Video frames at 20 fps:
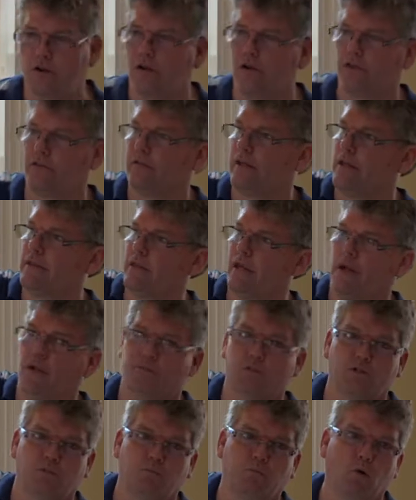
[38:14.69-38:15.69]
already said that
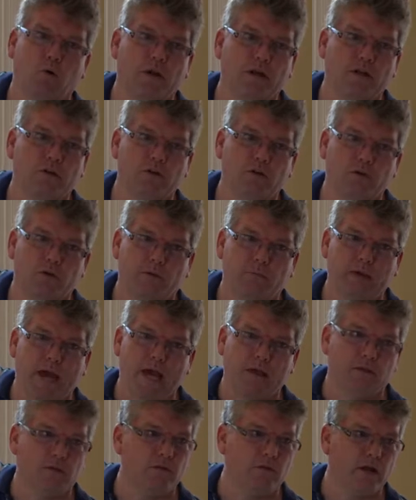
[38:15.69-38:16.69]
I'm just pointing you to
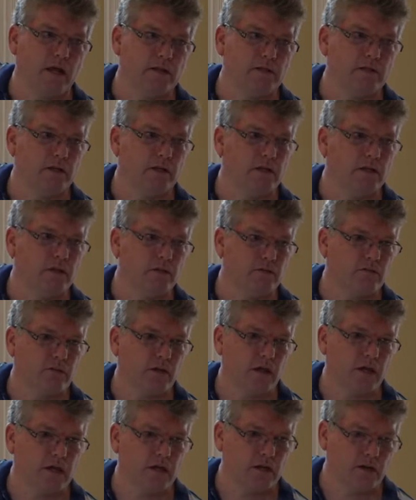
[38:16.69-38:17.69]
Matthew 19 and saying,